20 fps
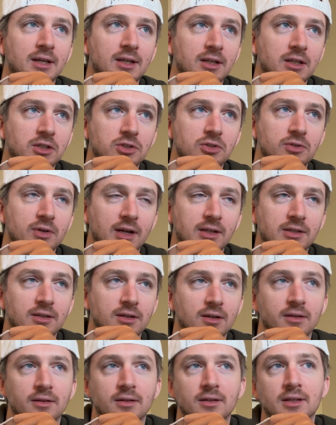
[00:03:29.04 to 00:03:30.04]
extract
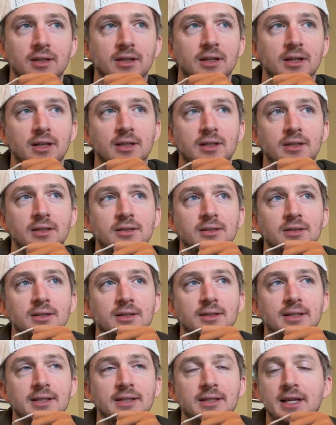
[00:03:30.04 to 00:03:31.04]
all the
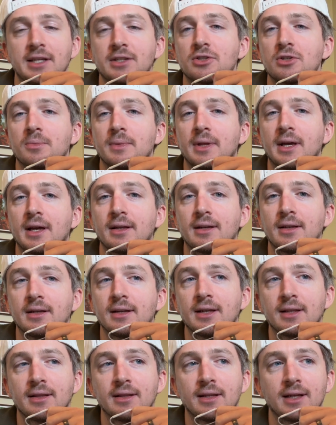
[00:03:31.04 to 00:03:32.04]
dates from that,
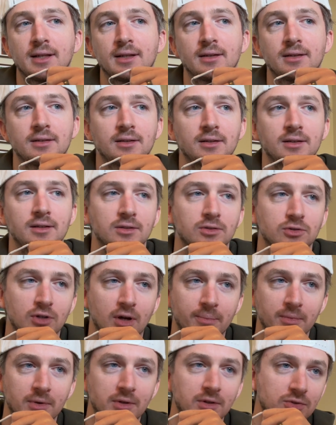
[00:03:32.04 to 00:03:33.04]
and then
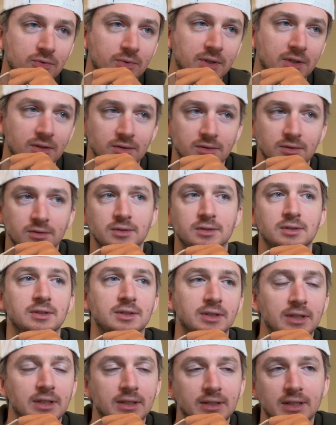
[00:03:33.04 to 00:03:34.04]
drop them into this wheel,
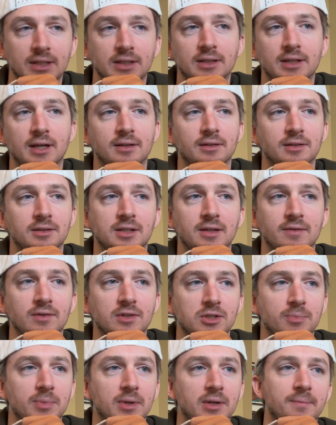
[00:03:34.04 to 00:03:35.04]
and then, let's give it a
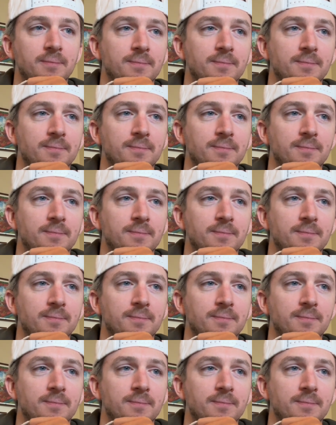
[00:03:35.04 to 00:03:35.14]
spin.